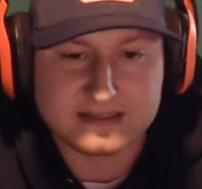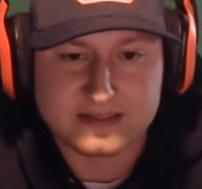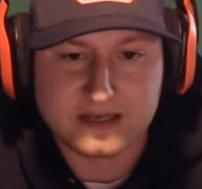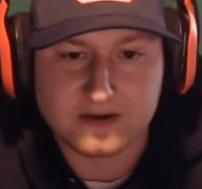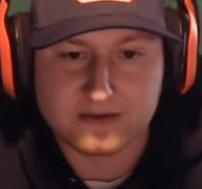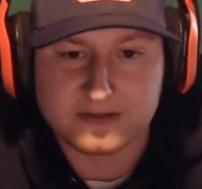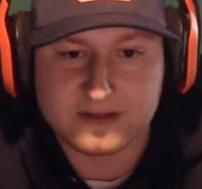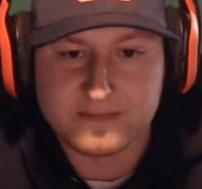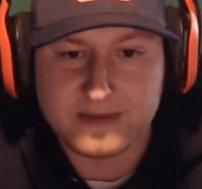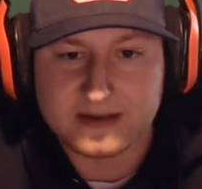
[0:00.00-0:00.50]

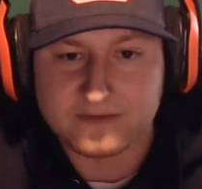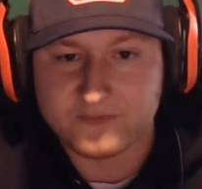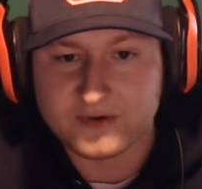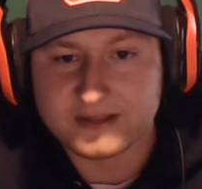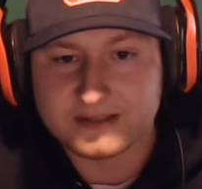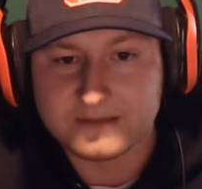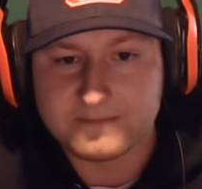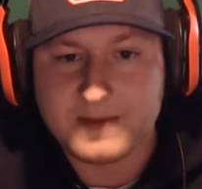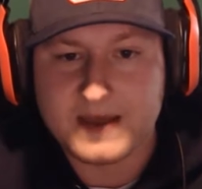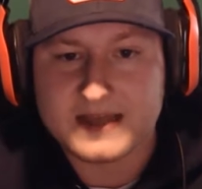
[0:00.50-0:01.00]
So it, it,
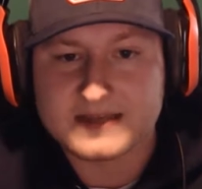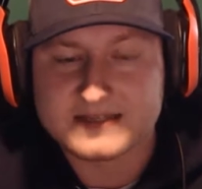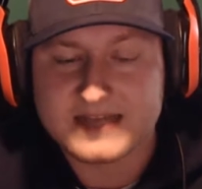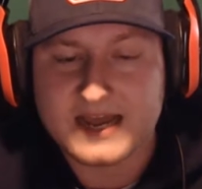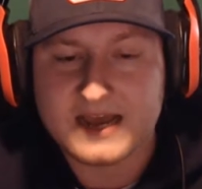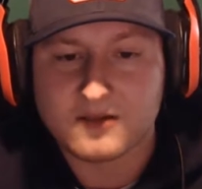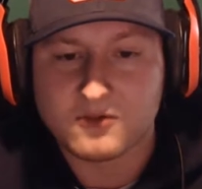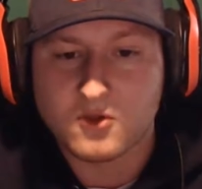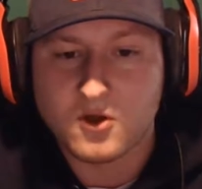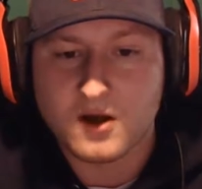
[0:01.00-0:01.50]
really depends
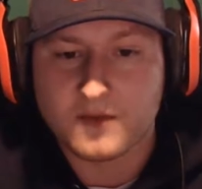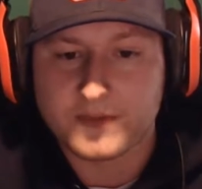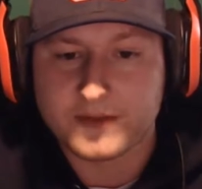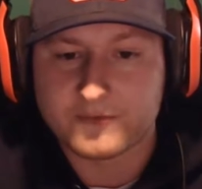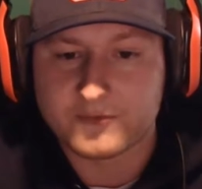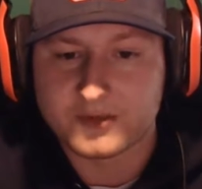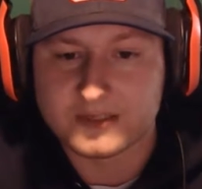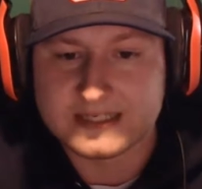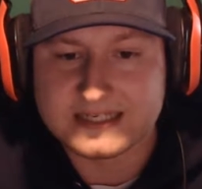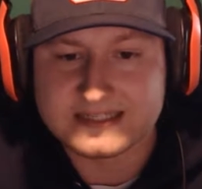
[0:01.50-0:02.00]
how long they
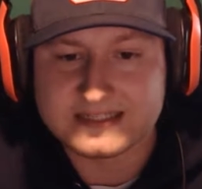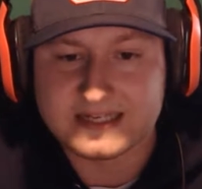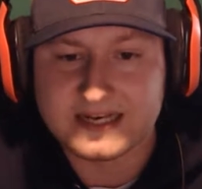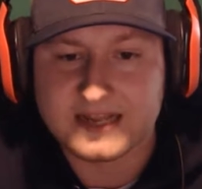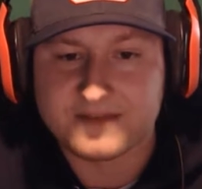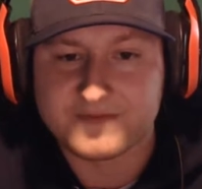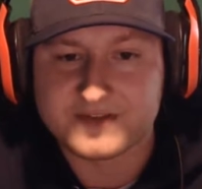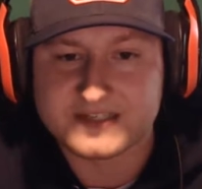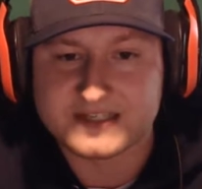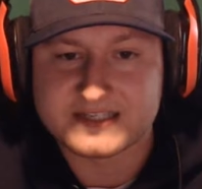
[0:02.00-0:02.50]
release it.
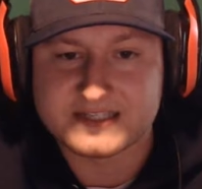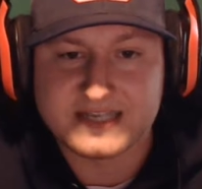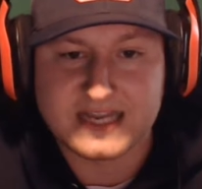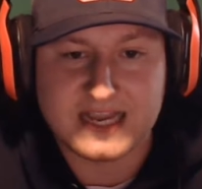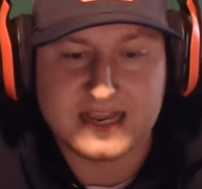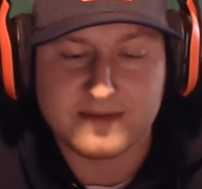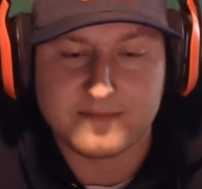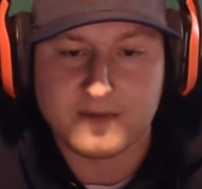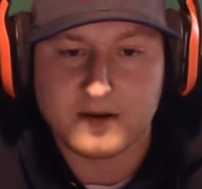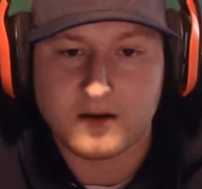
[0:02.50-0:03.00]
If it's the
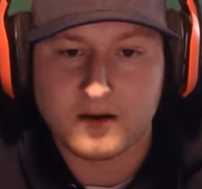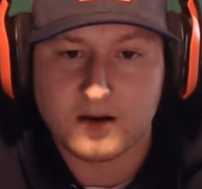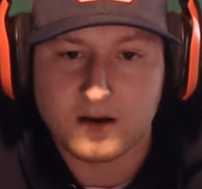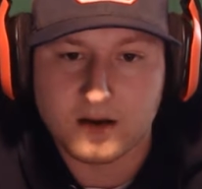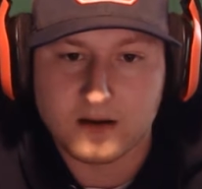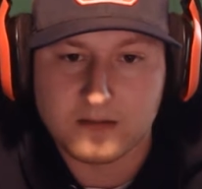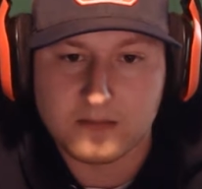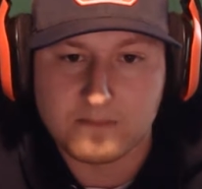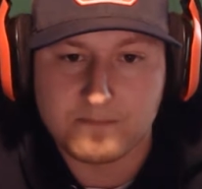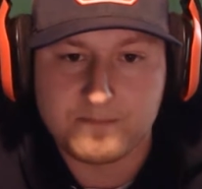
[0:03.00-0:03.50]
same
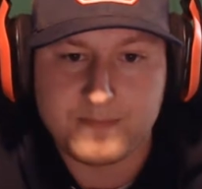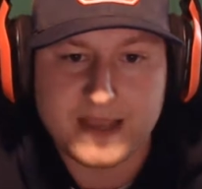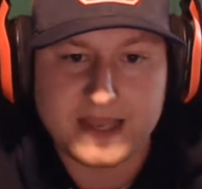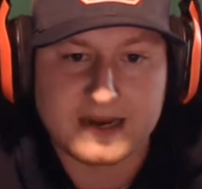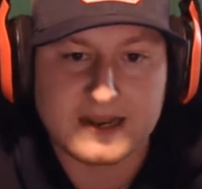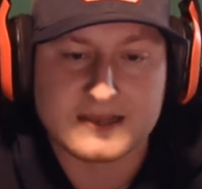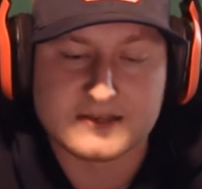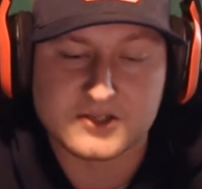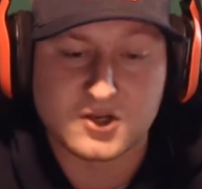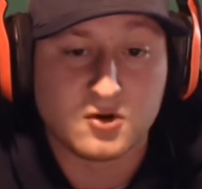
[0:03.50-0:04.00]
uh,
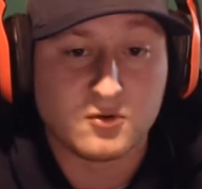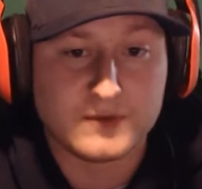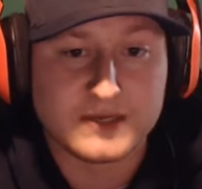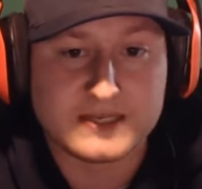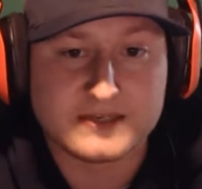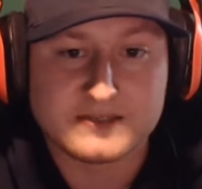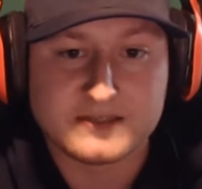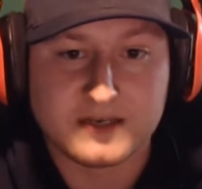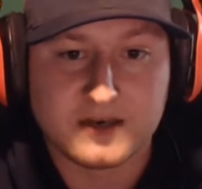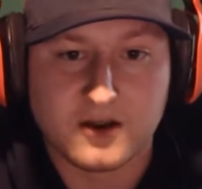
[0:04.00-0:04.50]
beta as
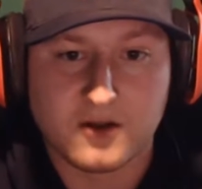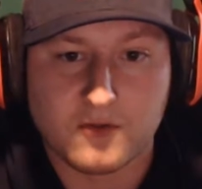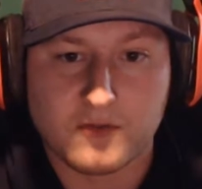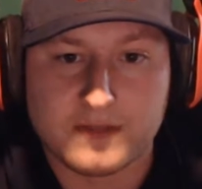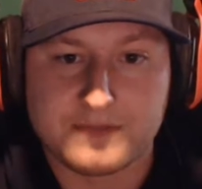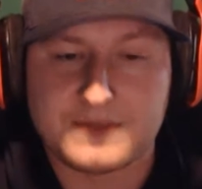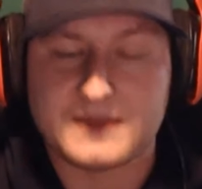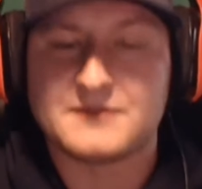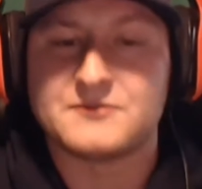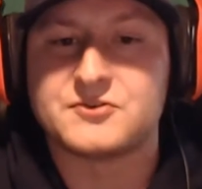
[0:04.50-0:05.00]
always, you
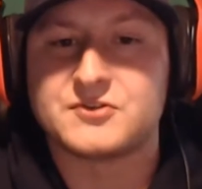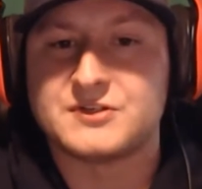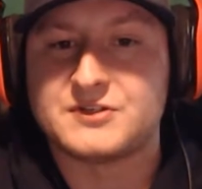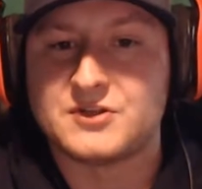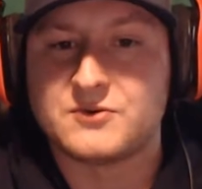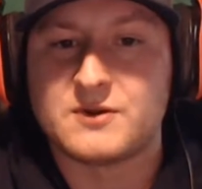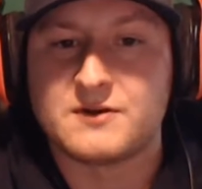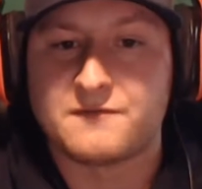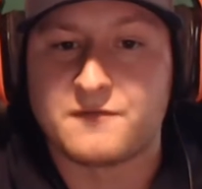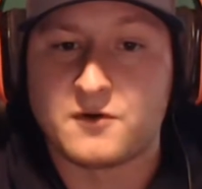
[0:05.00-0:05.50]
know, they usually
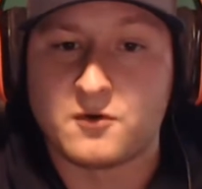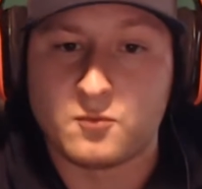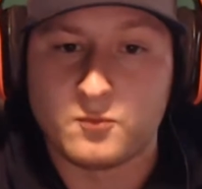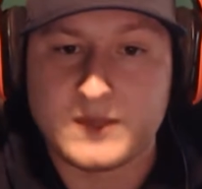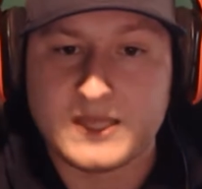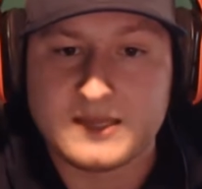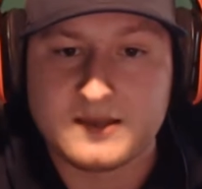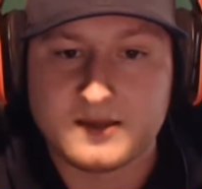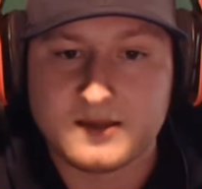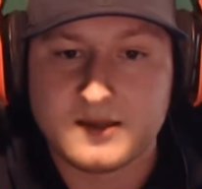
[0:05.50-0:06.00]
do it for a
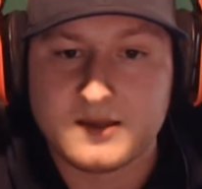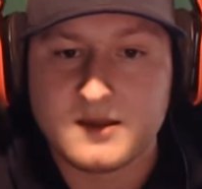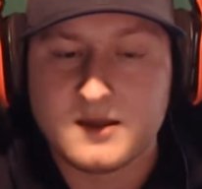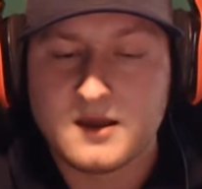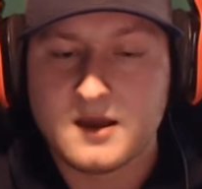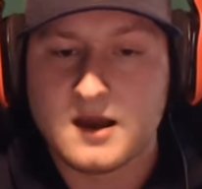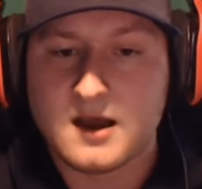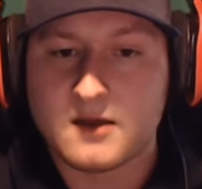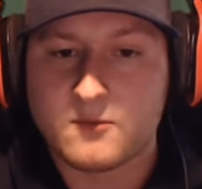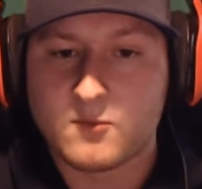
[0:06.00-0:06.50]
week
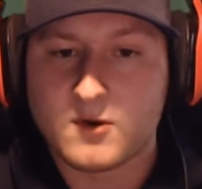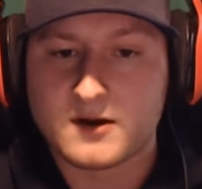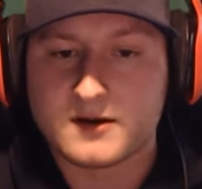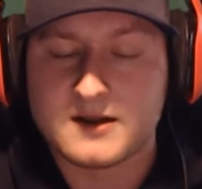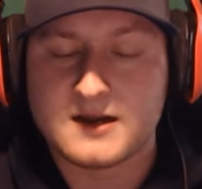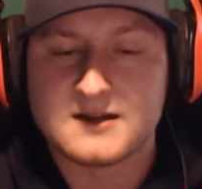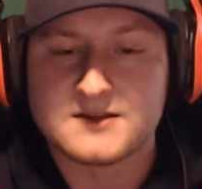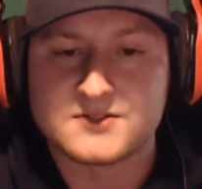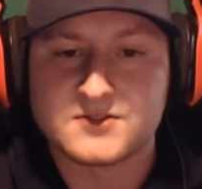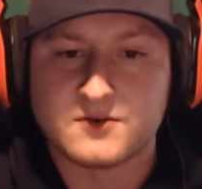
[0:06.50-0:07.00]
on one
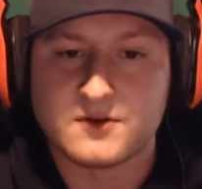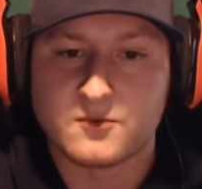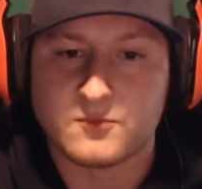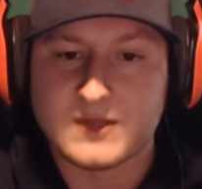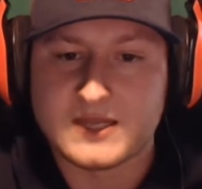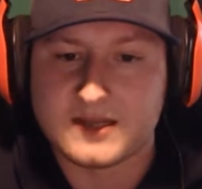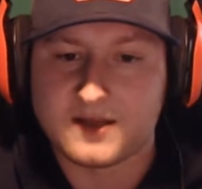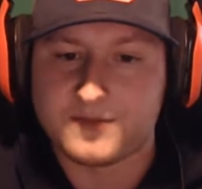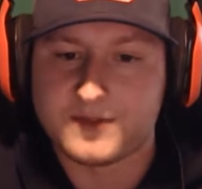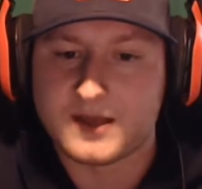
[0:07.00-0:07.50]
console and a
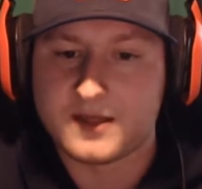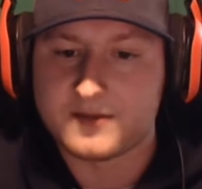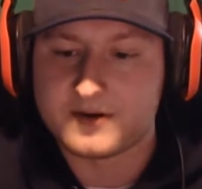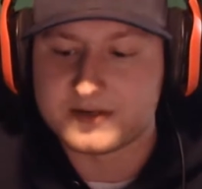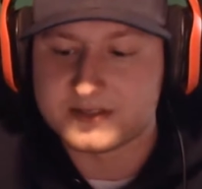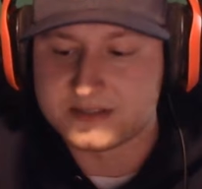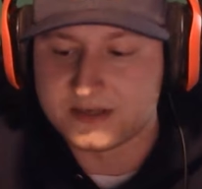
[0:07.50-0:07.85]
week on the other.